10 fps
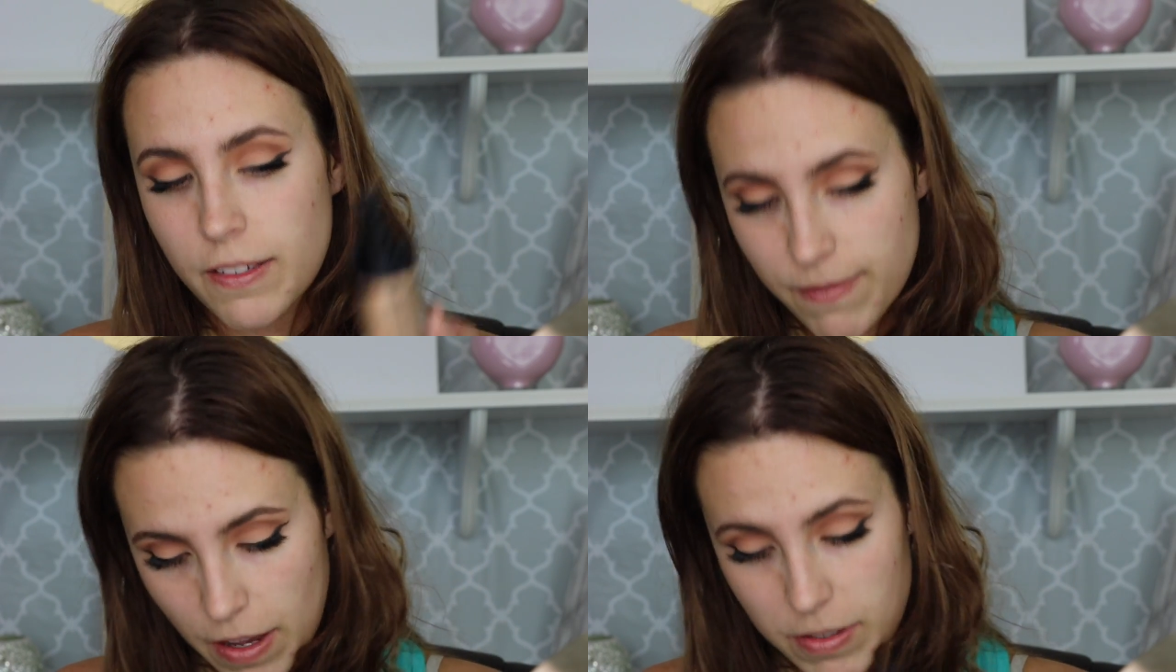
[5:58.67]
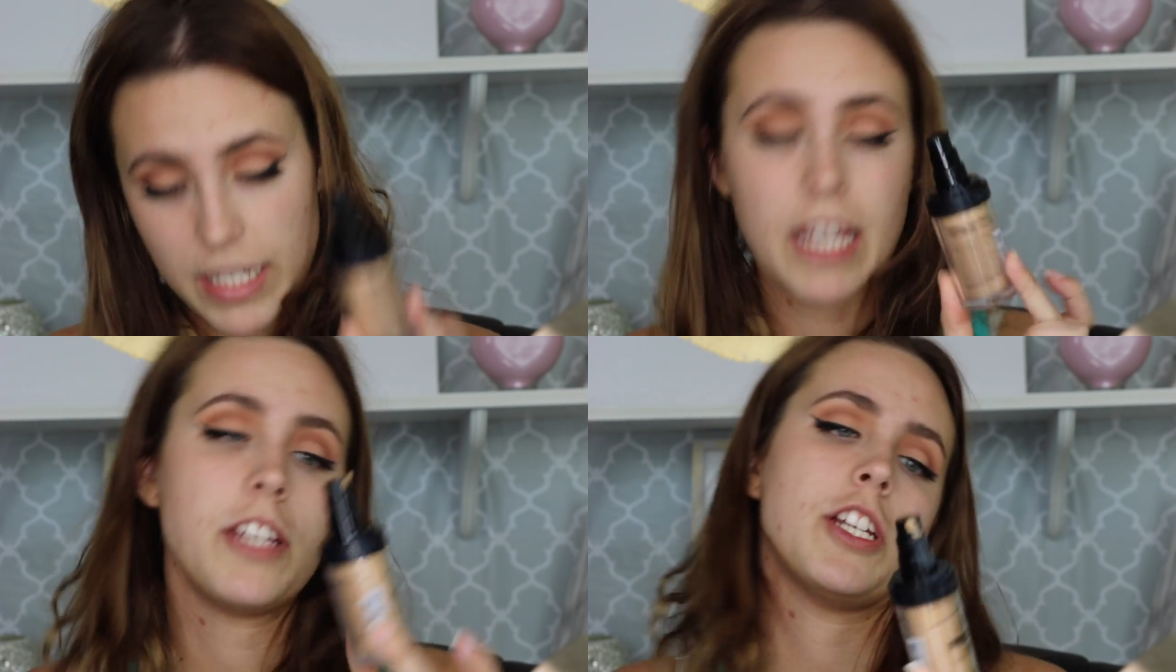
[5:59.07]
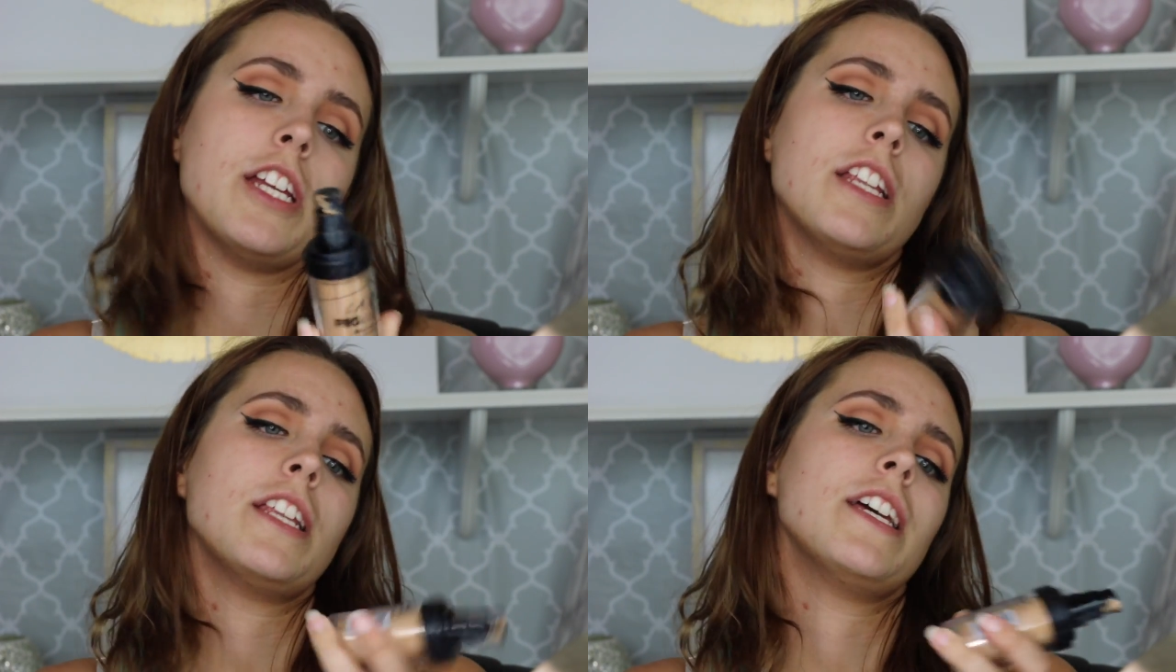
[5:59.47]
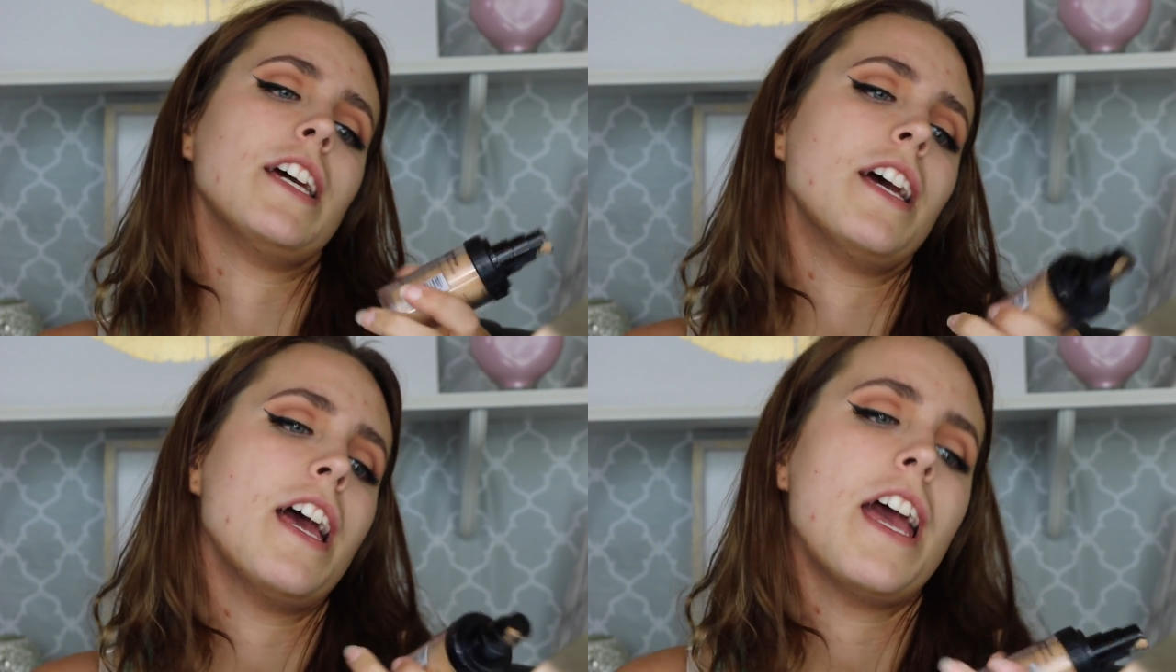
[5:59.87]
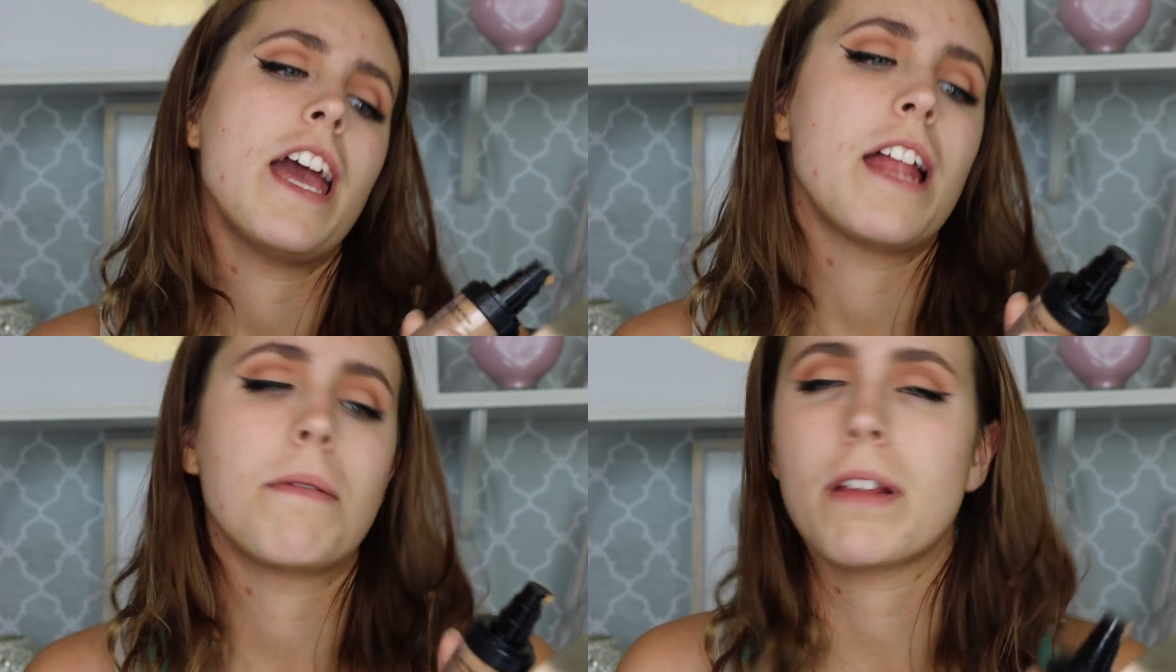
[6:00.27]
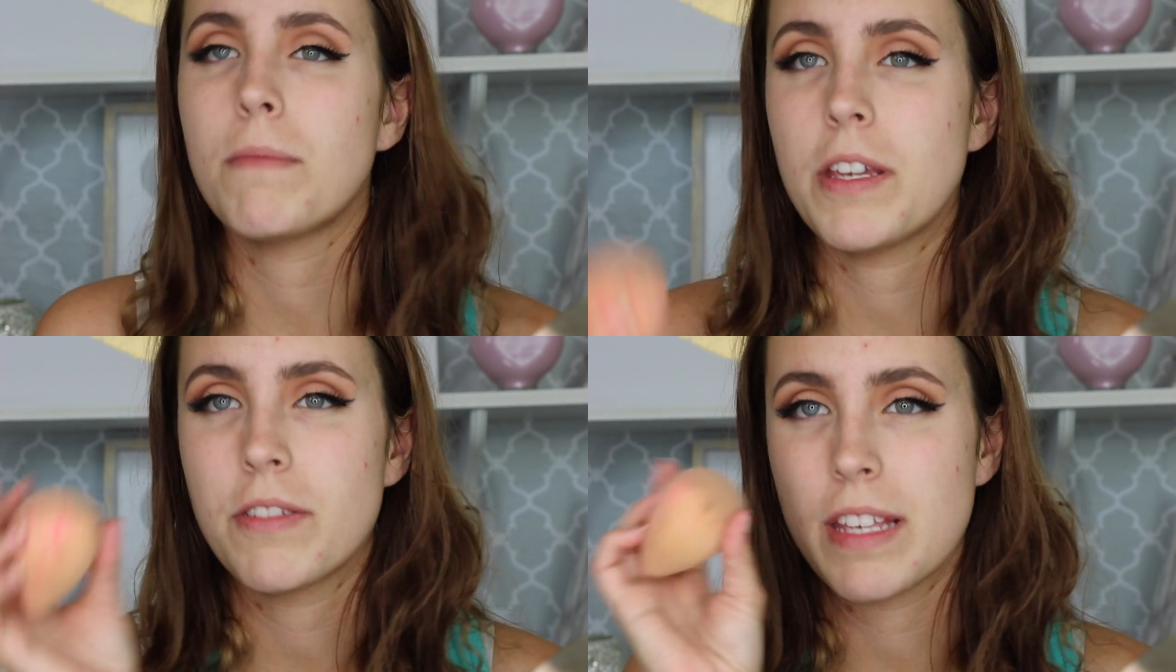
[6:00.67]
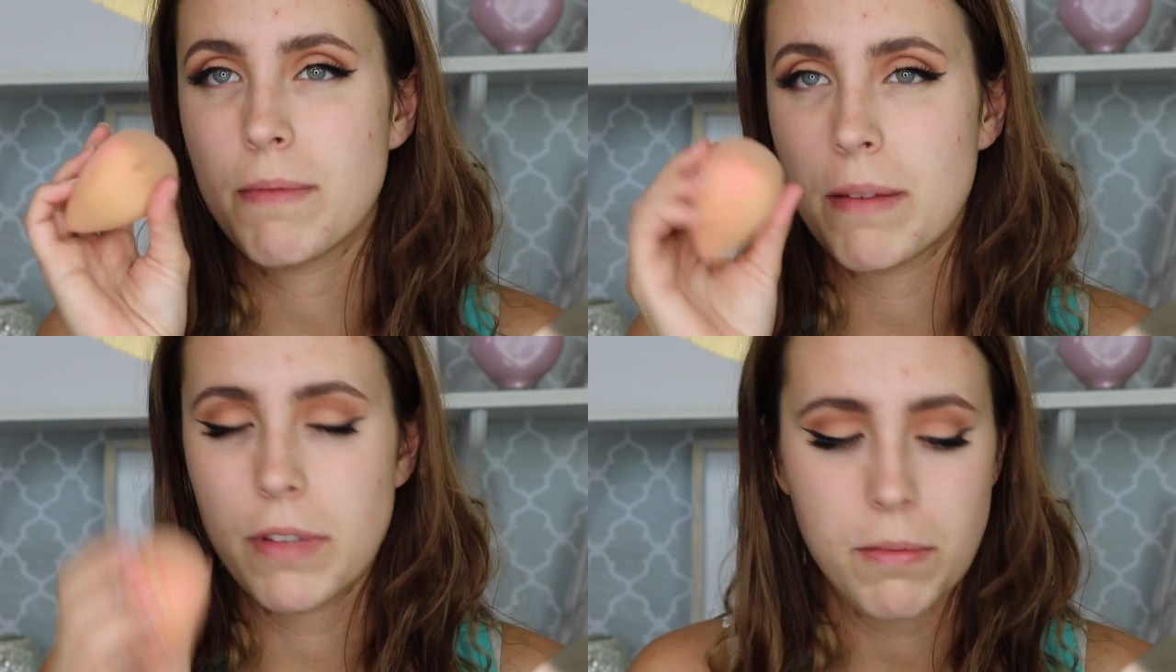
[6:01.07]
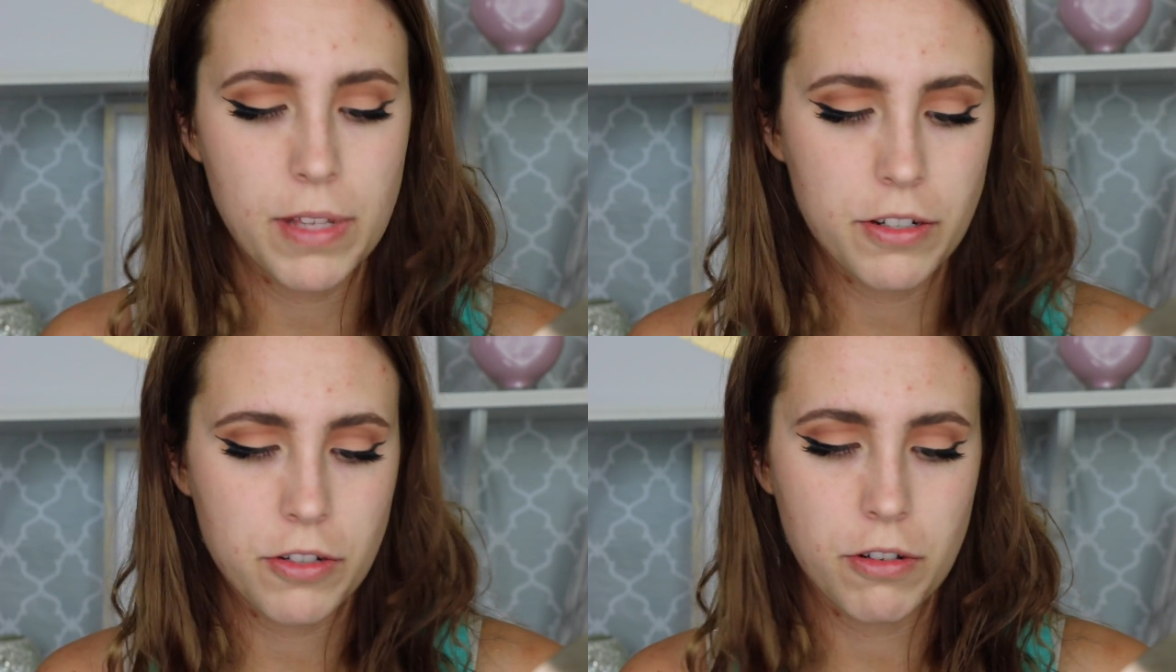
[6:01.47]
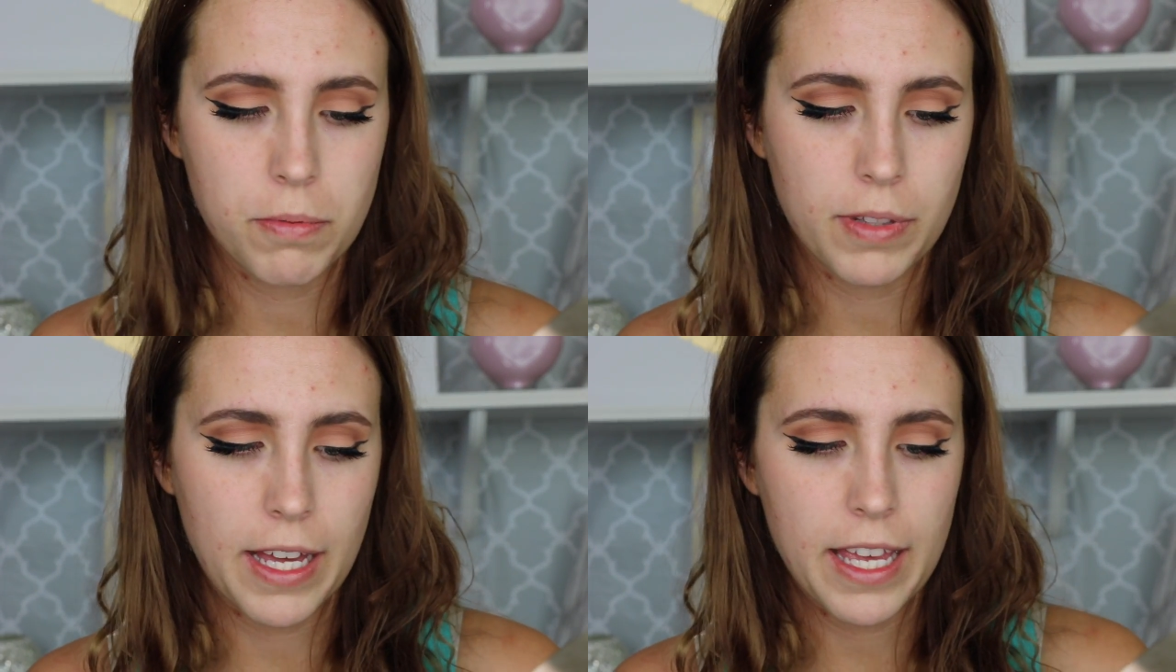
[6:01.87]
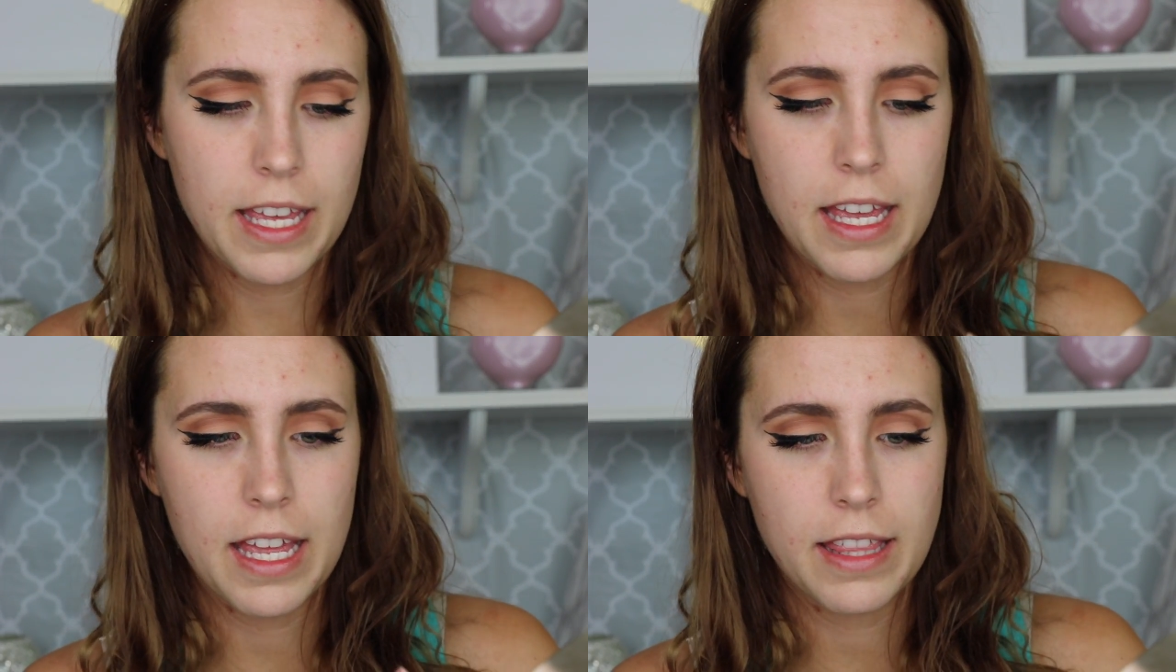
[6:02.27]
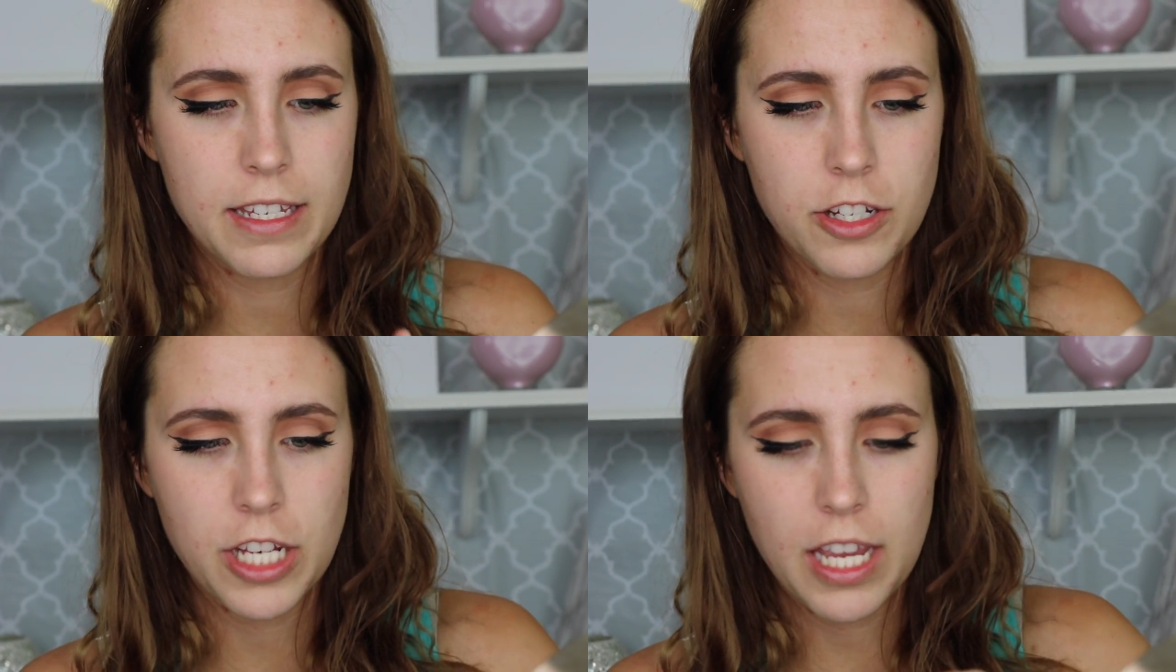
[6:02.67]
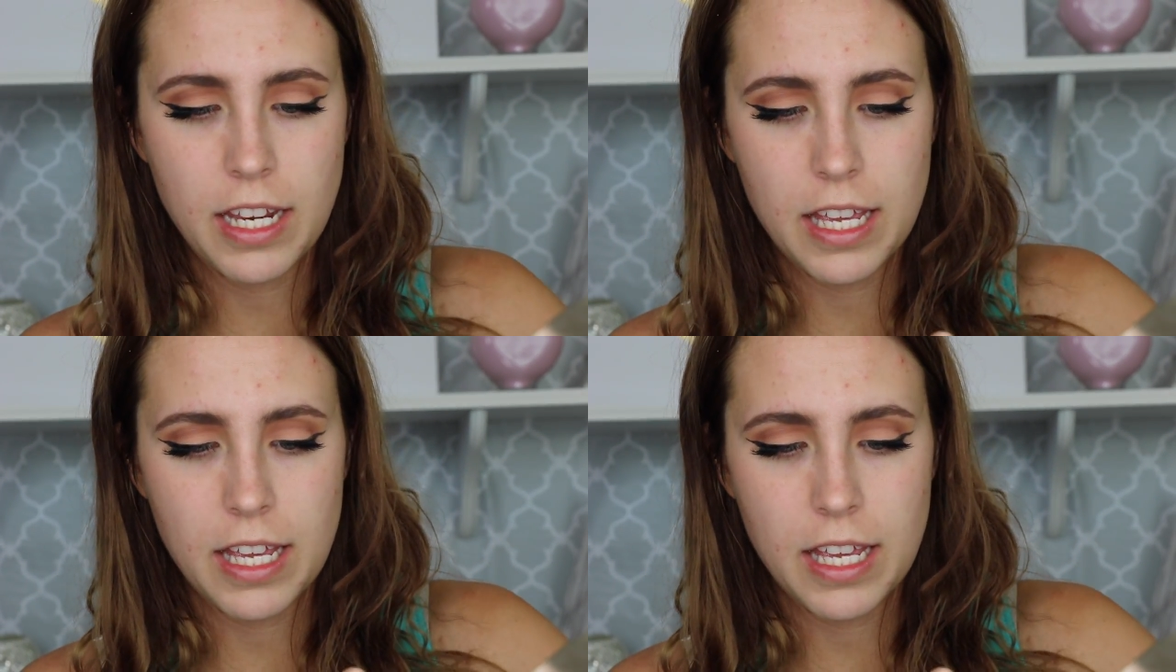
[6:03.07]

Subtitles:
foundation and I'm going to be using my beauty blender to apply it, and this shade